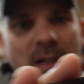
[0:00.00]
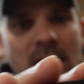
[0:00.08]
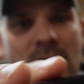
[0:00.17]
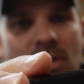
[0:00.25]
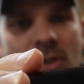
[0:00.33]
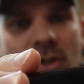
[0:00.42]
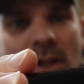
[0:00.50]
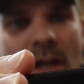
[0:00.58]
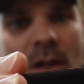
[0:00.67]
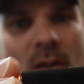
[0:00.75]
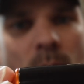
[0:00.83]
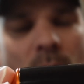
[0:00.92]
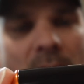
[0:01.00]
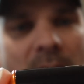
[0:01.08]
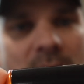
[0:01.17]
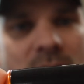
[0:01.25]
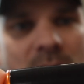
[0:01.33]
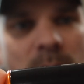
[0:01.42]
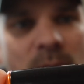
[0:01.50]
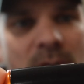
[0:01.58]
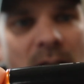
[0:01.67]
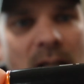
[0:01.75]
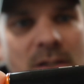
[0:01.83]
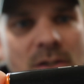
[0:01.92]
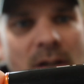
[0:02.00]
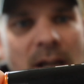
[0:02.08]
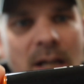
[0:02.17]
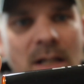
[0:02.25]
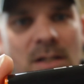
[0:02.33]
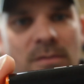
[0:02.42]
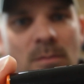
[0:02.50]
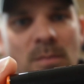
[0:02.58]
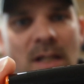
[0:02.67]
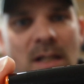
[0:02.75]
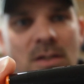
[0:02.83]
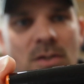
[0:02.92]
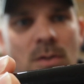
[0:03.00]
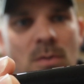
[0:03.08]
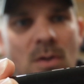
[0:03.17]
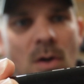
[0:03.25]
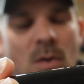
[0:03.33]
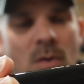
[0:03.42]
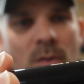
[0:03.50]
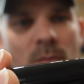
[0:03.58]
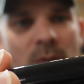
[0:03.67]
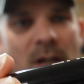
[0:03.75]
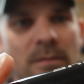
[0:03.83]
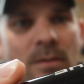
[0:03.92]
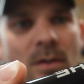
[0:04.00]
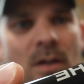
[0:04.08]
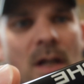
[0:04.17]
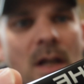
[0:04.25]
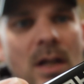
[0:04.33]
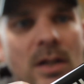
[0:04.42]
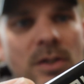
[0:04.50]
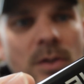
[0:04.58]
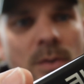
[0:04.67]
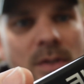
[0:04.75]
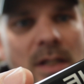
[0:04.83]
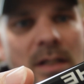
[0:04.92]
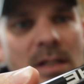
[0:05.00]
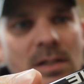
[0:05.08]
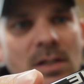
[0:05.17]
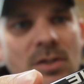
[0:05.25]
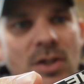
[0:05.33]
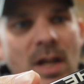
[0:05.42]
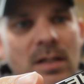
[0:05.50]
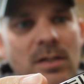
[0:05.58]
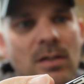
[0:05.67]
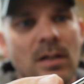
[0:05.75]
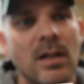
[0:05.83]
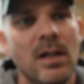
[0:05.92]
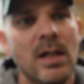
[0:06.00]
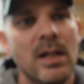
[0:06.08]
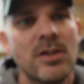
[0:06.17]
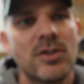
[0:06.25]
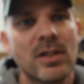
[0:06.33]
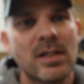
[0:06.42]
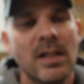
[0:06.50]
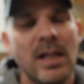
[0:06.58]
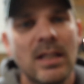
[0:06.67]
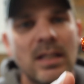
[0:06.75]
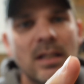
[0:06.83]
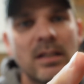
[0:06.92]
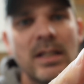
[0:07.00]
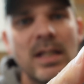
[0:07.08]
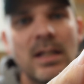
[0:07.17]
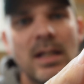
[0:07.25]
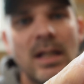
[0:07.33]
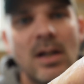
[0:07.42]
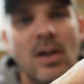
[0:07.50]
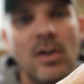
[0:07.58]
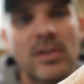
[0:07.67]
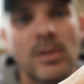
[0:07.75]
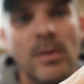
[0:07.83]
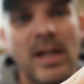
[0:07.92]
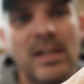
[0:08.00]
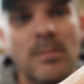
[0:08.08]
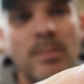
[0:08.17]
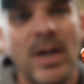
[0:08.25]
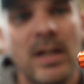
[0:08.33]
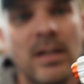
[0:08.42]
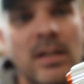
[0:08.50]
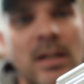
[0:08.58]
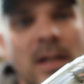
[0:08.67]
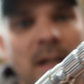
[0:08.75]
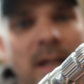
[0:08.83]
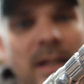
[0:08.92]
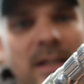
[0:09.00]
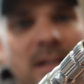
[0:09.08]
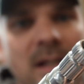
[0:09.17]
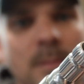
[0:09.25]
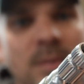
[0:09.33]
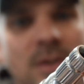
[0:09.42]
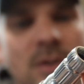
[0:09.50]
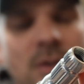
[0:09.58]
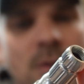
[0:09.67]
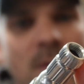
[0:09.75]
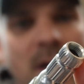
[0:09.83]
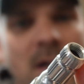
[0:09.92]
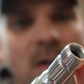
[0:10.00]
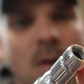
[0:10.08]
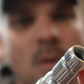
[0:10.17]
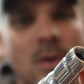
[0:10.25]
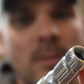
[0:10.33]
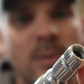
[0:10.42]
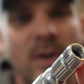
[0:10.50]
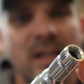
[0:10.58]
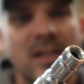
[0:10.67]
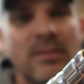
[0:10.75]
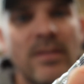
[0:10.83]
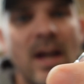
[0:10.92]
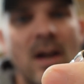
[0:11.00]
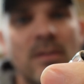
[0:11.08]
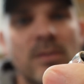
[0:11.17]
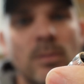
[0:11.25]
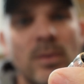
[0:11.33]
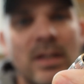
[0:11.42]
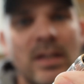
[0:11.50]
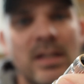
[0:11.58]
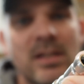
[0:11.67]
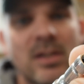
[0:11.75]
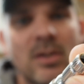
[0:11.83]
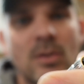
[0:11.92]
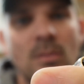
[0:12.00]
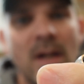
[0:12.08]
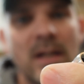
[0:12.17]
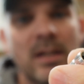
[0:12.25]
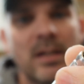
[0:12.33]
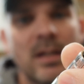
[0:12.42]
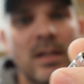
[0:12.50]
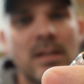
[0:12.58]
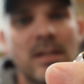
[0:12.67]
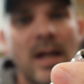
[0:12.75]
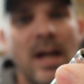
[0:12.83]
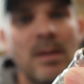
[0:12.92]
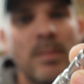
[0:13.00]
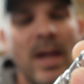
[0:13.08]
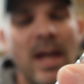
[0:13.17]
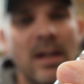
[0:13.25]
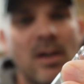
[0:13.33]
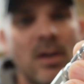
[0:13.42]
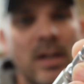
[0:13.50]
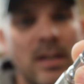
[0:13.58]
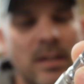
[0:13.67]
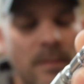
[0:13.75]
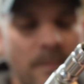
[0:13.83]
This shell will actually protect your hands from getting too cold whenever using this injector. Just like the Elite, it also has a button, accepts Schrader or Presta valves with this threaded type head on it.